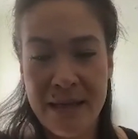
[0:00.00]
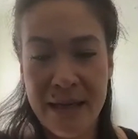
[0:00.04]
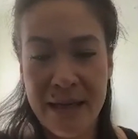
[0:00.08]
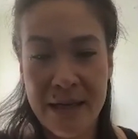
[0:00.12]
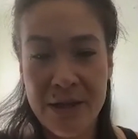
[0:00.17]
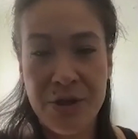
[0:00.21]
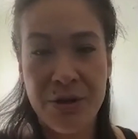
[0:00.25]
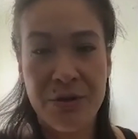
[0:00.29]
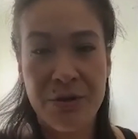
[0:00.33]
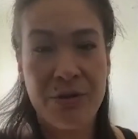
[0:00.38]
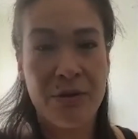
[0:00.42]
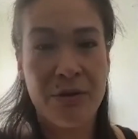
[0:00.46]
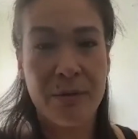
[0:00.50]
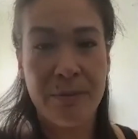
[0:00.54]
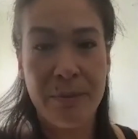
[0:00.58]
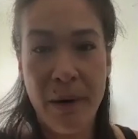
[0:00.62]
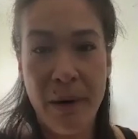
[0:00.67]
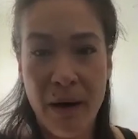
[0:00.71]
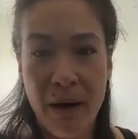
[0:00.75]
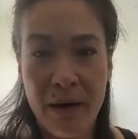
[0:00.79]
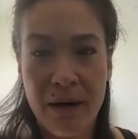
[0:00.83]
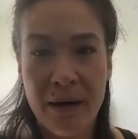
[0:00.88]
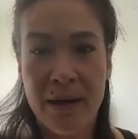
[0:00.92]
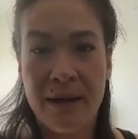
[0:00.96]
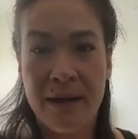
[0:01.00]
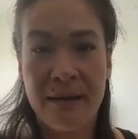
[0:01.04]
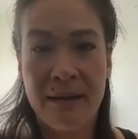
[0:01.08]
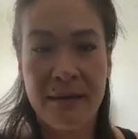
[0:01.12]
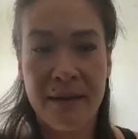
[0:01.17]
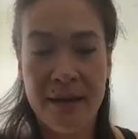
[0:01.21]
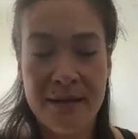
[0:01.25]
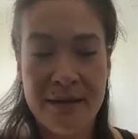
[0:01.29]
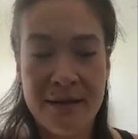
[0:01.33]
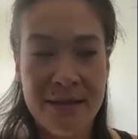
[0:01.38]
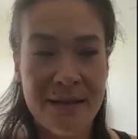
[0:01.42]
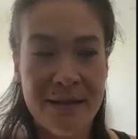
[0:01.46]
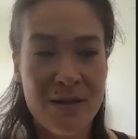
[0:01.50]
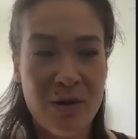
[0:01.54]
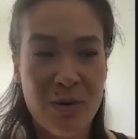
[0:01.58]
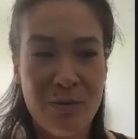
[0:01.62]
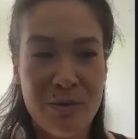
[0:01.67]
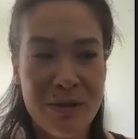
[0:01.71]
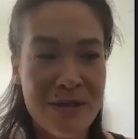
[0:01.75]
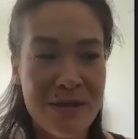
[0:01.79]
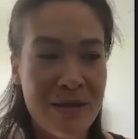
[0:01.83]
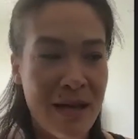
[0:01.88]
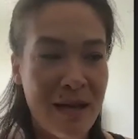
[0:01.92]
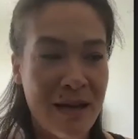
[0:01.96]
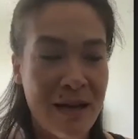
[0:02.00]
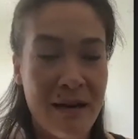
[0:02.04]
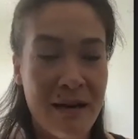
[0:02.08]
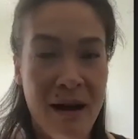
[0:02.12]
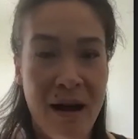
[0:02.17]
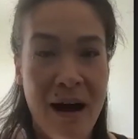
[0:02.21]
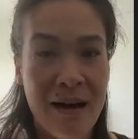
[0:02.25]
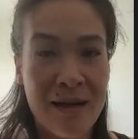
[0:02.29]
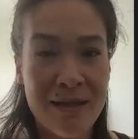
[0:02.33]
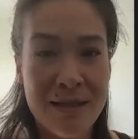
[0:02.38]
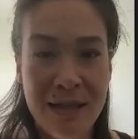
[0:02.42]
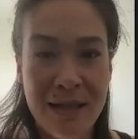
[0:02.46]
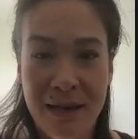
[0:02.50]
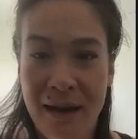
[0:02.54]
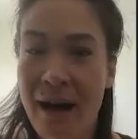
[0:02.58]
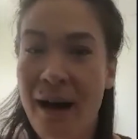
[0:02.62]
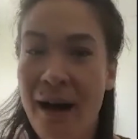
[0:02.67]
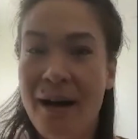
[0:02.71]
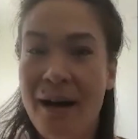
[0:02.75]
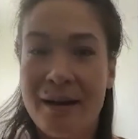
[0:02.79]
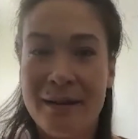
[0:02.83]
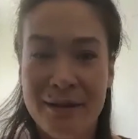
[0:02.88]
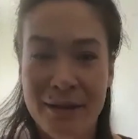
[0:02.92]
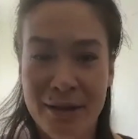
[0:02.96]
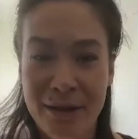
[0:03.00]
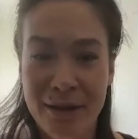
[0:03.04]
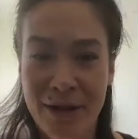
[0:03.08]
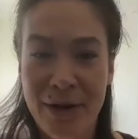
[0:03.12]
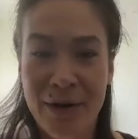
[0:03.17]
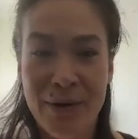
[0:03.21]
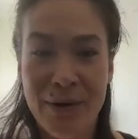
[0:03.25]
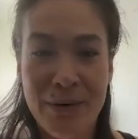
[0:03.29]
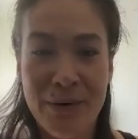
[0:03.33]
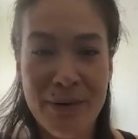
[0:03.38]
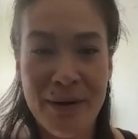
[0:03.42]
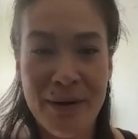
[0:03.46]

integral part in this. It's almost like an octagon, you know?